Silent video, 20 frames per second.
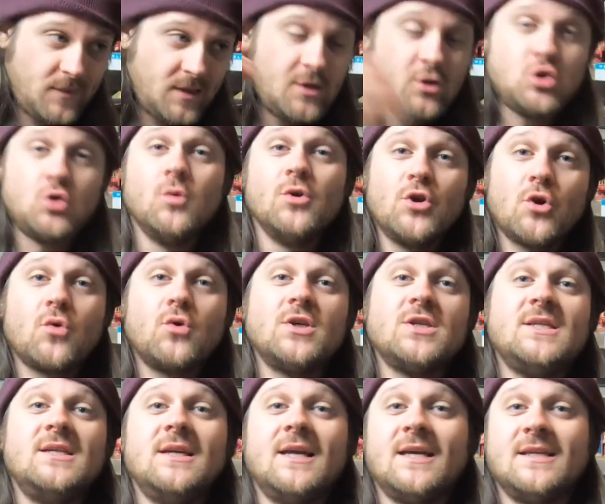So what you're going to
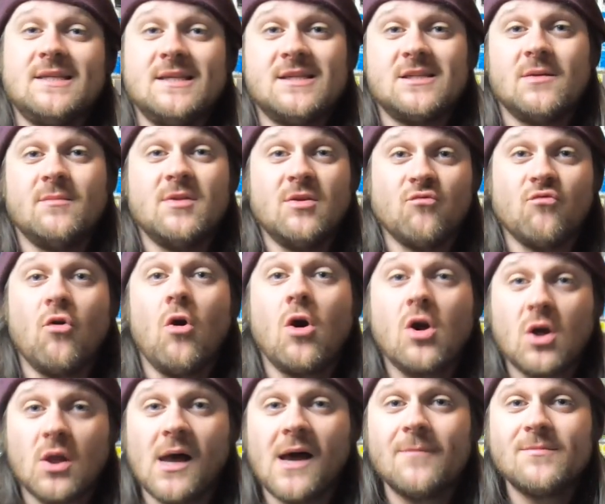see next is some of the raw
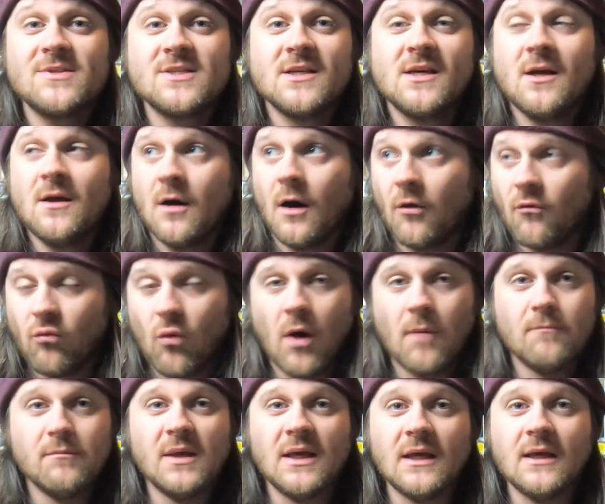clips of what
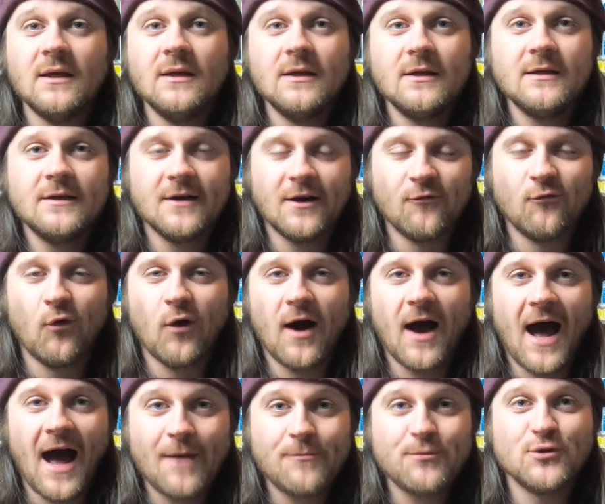
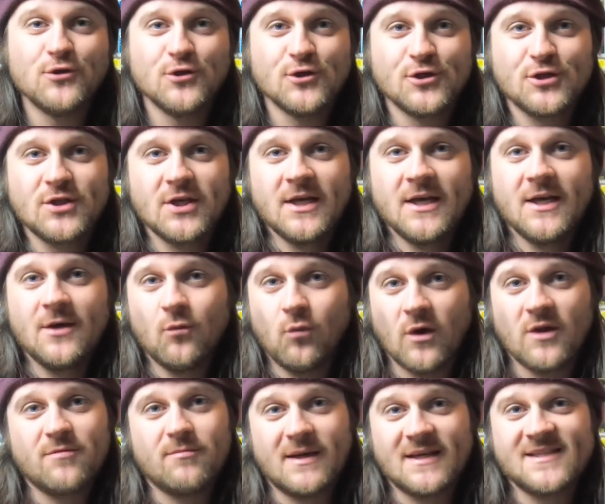I produced
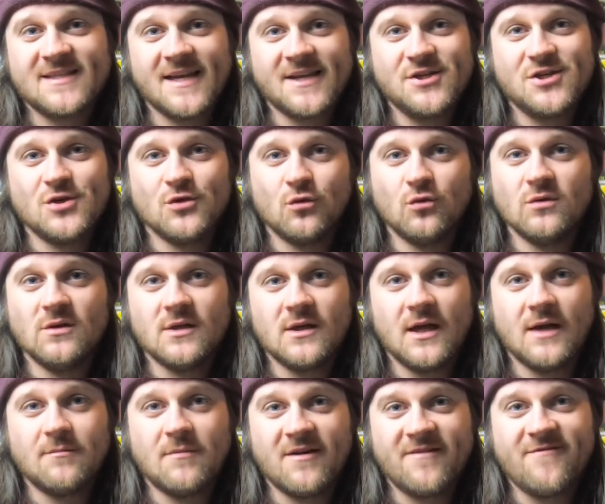with my 6-year-old
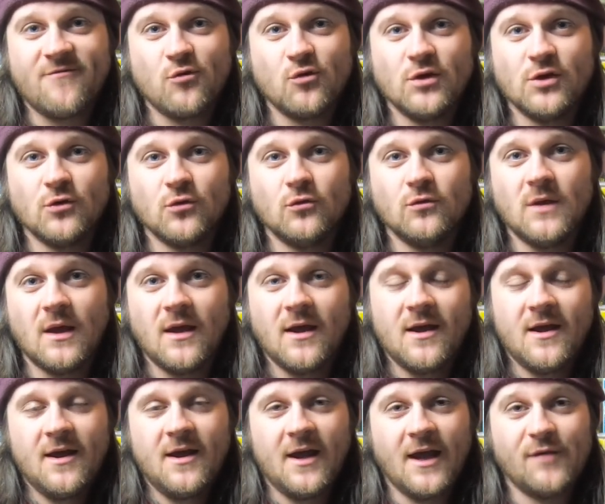and my 4-year-old
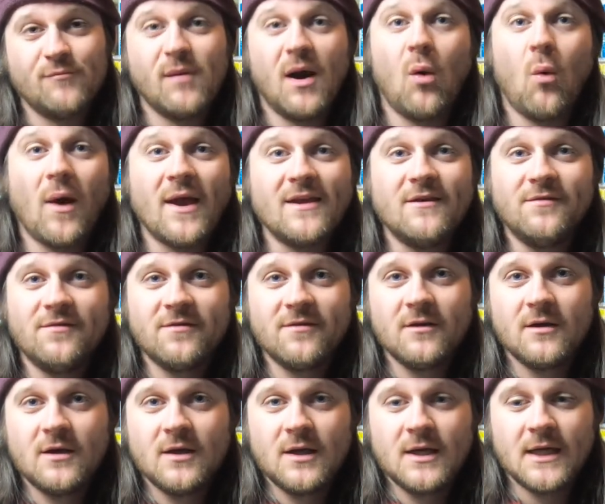and my wife,
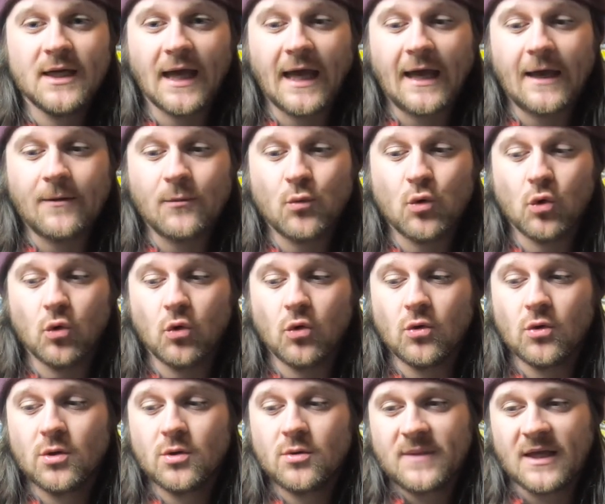who
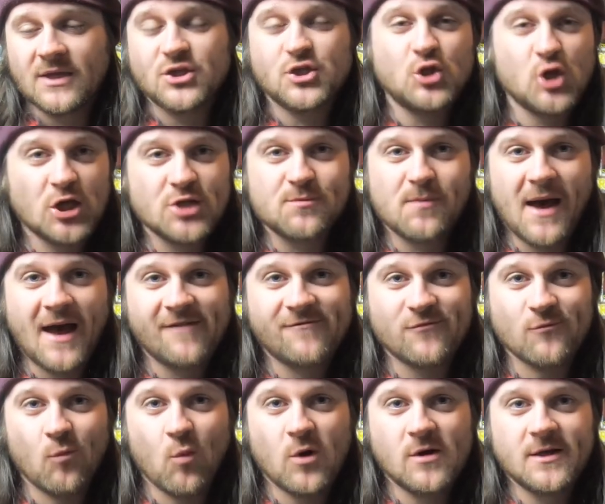is just back
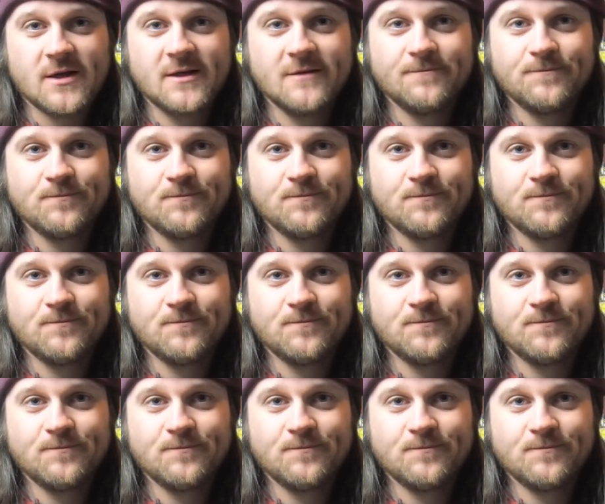from work.